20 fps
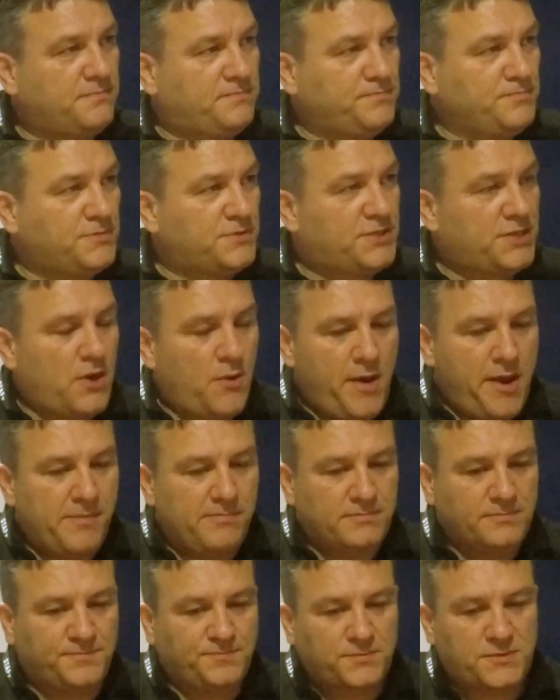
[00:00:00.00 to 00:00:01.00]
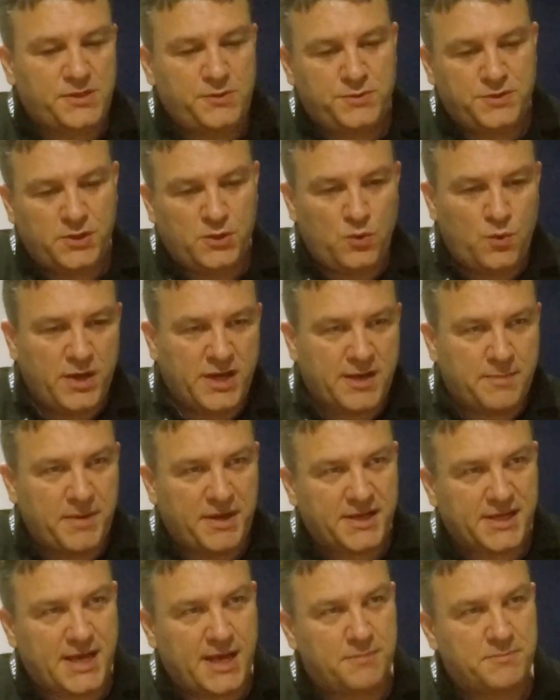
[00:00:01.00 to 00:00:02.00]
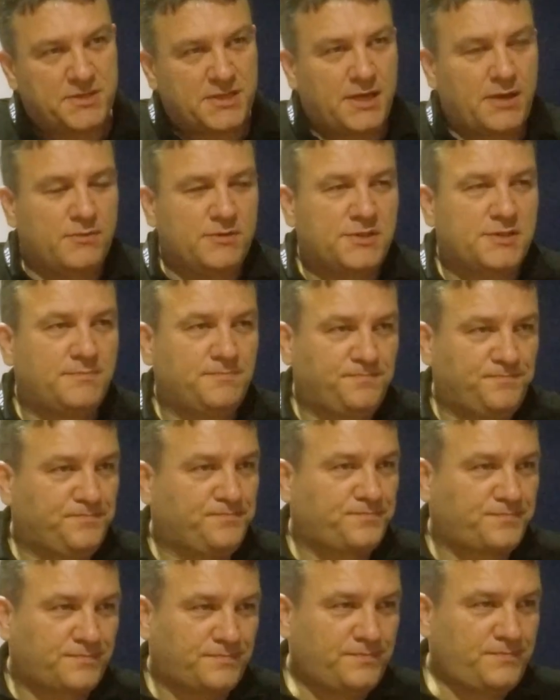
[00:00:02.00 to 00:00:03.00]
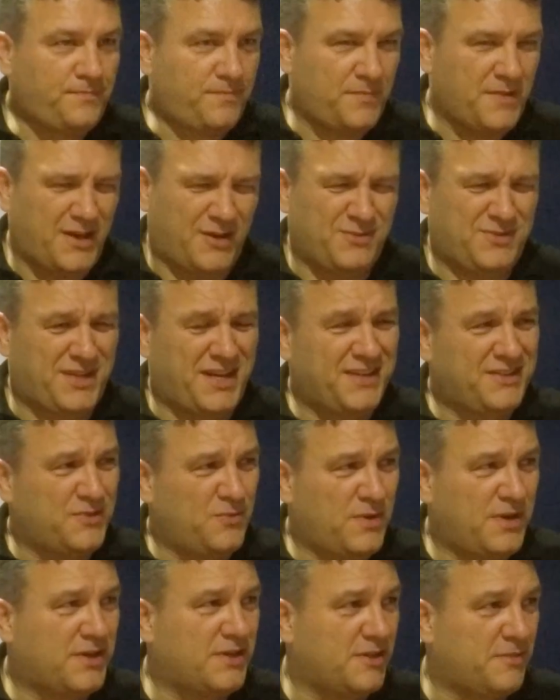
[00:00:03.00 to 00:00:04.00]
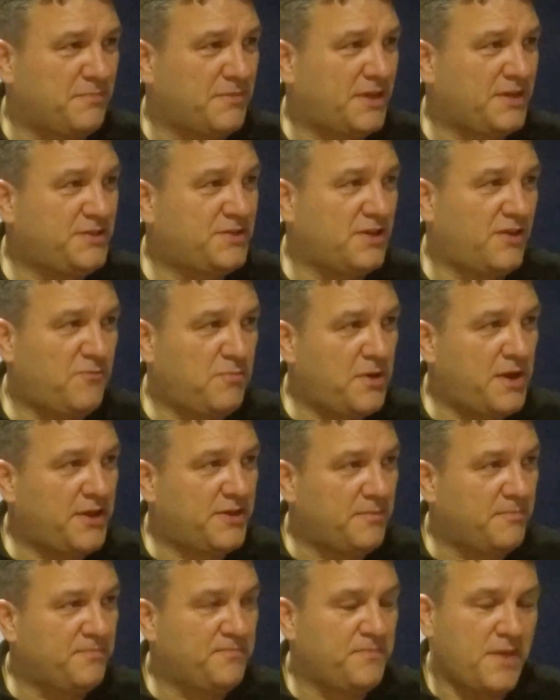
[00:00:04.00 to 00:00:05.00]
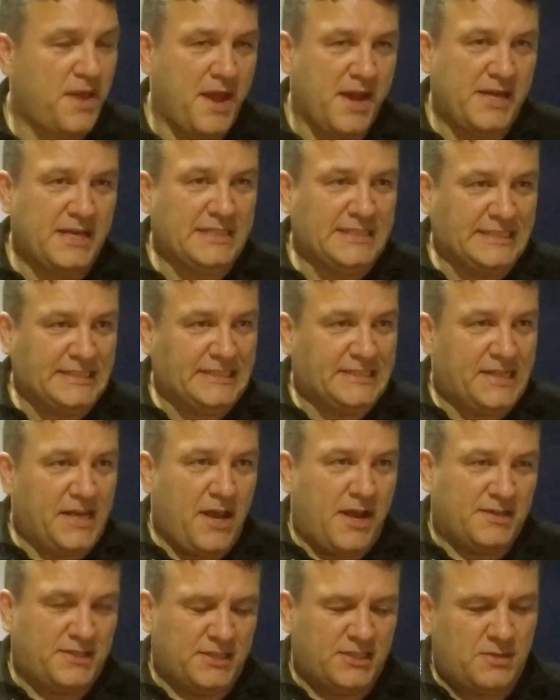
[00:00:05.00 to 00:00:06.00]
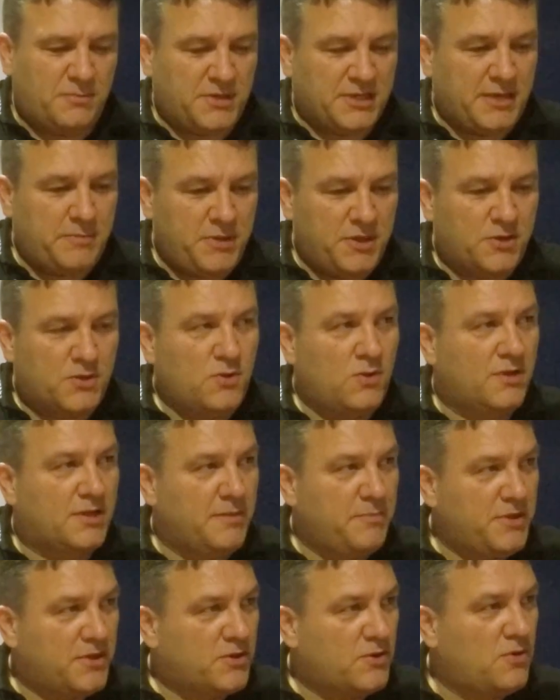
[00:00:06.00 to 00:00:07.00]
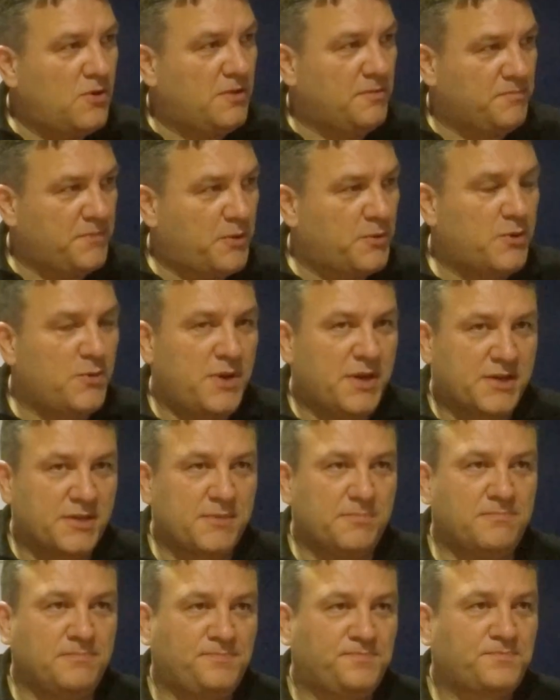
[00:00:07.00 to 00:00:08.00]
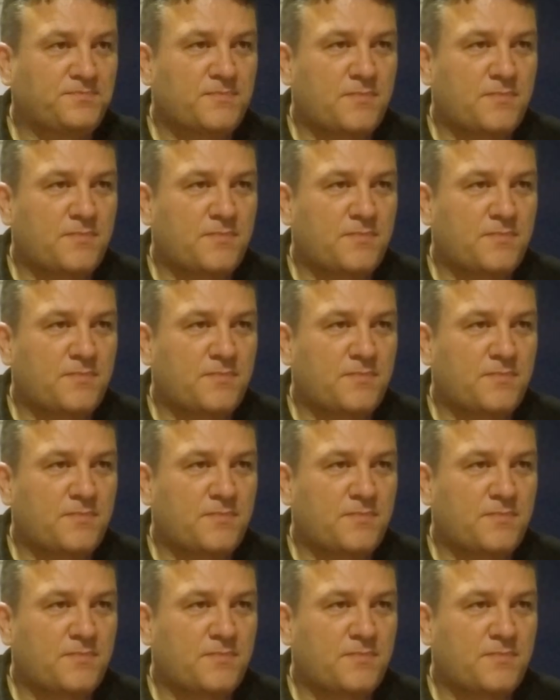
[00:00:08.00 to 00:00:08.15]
Okay. So he was doing the Wing Commander games, and I was dying to work on them. I used to love playing them. I said, "Come on, give me the call. I want to work on them."